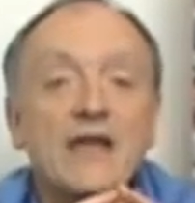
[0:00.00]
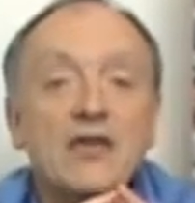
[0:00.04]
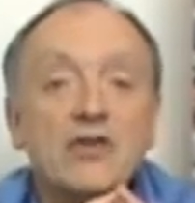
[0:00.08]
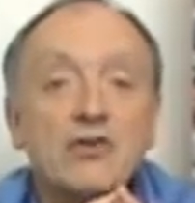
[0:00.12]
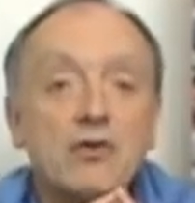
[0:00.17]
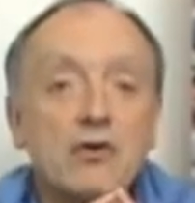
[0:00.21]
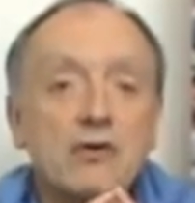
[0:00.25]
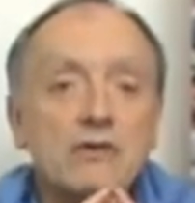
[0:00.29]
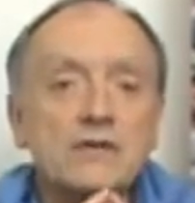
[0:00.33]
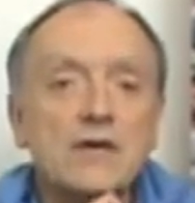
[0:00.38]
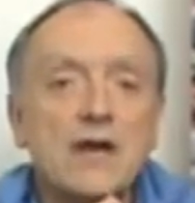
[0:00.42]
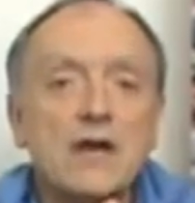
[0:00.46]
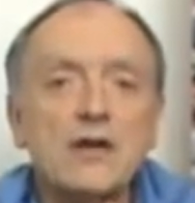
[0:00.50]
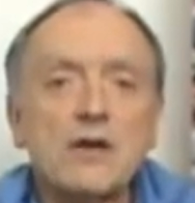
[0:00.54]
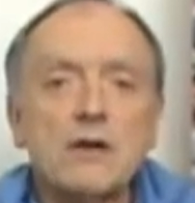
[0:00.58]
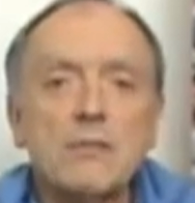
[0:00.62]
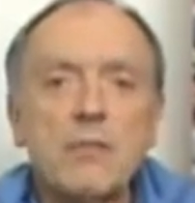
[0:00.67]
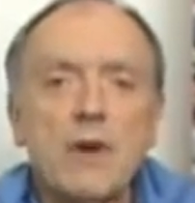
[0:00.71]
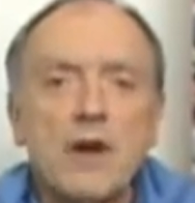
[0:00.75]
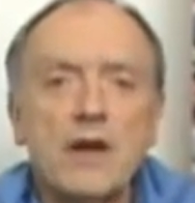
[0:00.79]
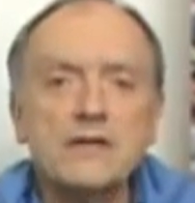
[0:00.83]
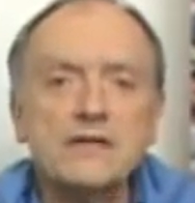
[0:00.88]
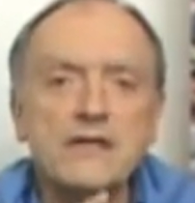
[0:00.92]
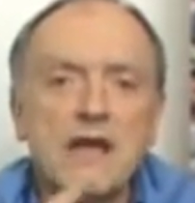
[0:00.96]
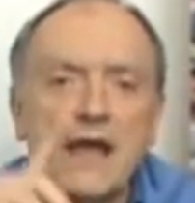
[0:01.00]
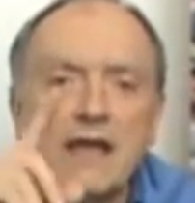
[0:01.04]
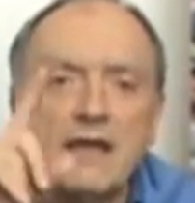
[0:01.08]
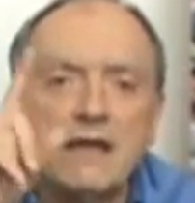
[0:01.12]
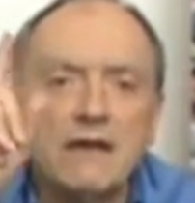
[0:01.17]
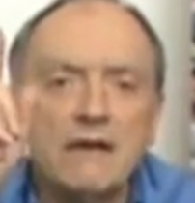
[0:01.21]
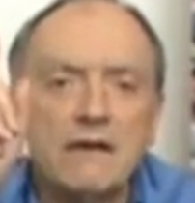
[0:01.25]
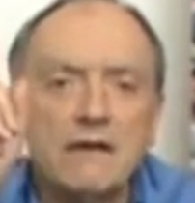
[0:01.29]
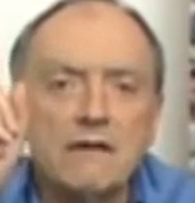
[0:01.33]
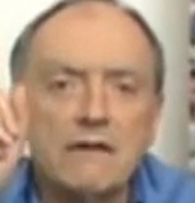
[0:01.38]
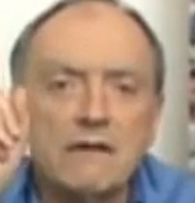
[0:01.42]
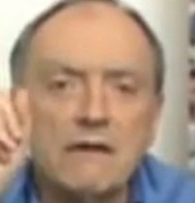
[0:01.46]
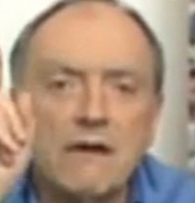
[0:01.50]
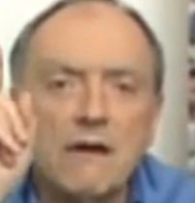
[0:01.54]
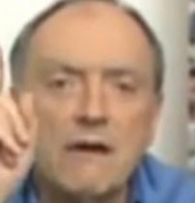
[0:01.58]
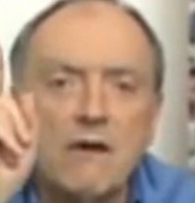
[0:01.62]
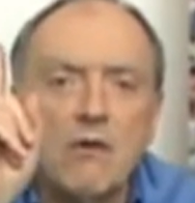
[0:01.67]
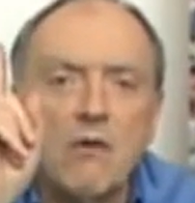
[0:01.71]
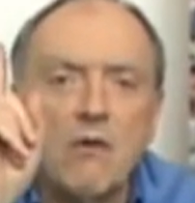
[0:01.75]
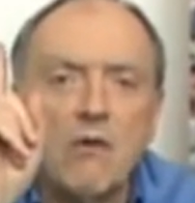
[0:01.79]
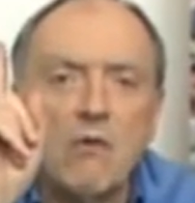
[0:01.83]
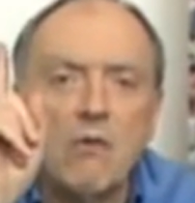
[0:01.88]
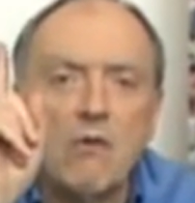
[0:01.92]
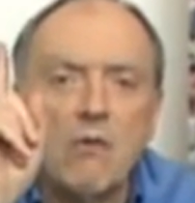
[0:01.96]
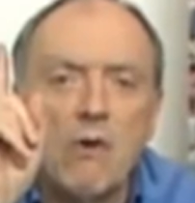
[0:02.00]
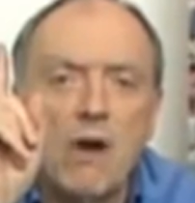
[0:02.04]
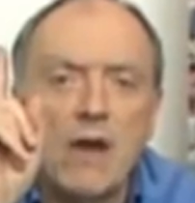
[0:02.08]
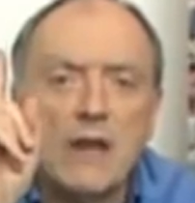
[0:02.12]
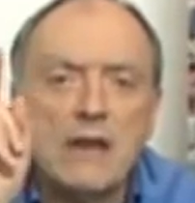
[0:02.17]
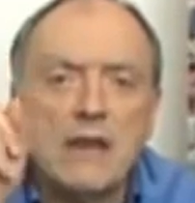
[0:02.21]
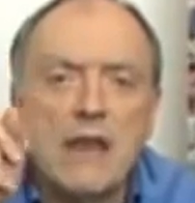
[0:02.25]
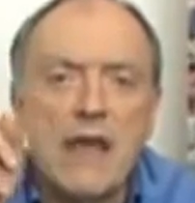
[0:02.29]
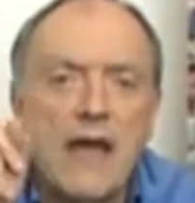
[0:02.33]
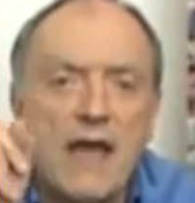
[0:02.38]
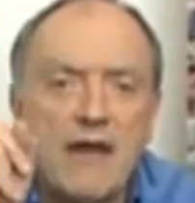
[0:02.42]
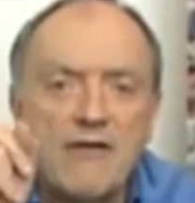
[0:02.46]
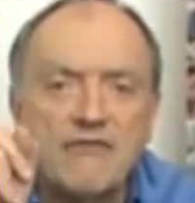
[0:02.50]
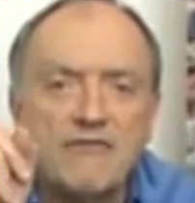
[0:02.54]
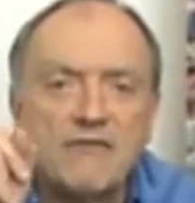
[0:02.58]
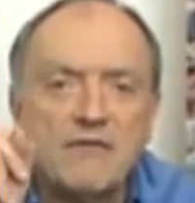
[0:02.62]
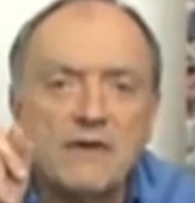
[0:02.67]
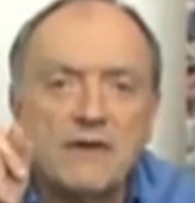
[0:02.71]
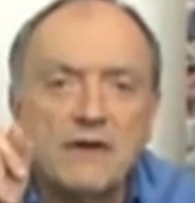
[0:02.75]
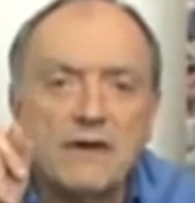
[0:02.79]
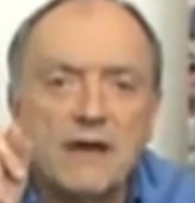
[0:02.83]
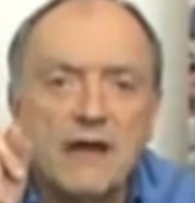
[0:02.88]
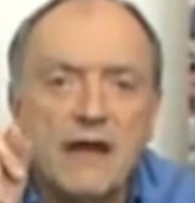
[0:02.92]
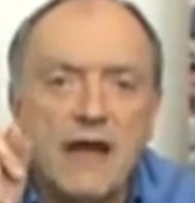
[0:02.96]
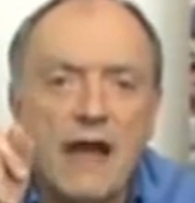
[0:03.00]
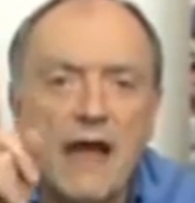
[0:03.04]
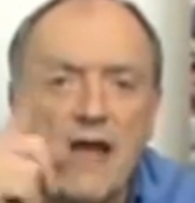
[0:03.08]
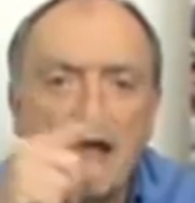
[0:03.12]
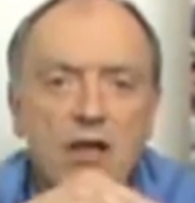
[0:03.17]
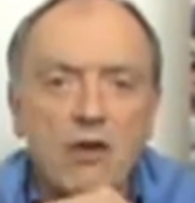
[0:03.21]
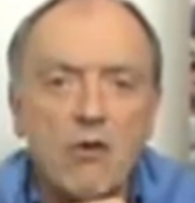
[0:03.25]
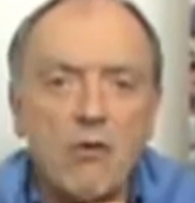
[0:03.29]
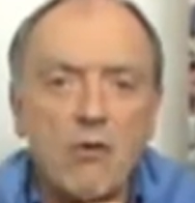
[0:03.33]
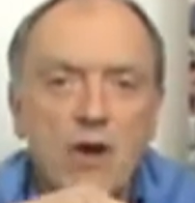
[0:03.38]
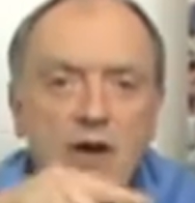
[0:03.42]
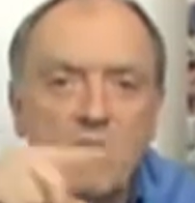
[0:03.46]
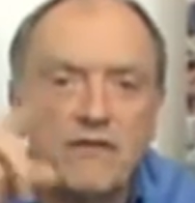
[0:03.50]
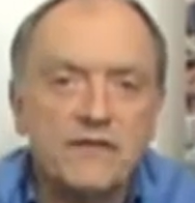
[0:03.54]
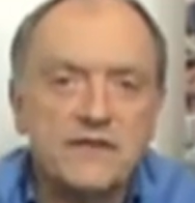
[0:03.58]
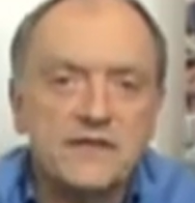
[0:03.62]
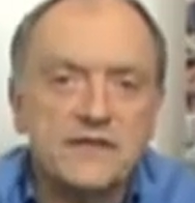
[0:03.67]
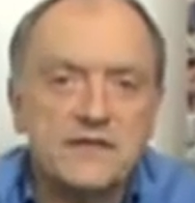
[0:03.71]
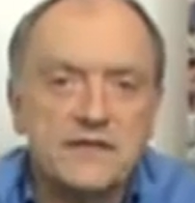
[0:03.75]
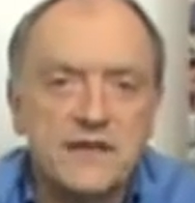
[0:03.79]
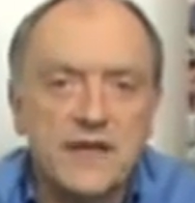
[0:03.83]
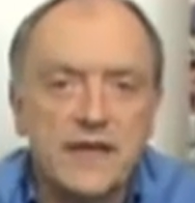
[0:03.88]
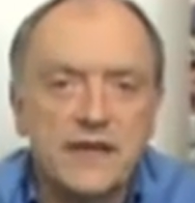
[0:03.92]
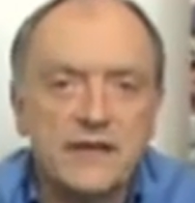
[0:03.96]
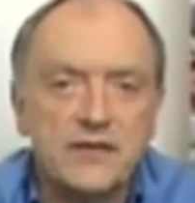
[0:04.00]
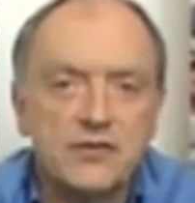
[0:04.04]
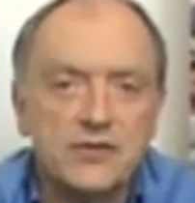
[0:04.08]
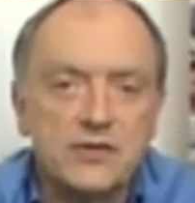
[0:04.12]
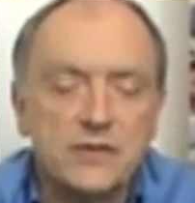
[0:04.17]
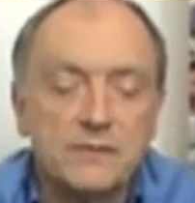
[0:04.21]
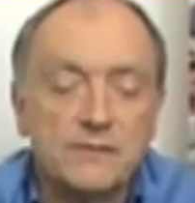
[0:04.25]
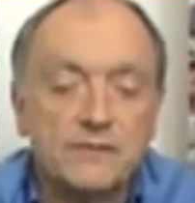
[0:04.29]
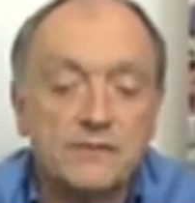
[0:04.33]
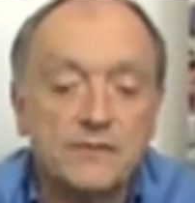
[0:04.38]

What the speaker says: you go tell your boss, I hear one laugh, I go off the stage.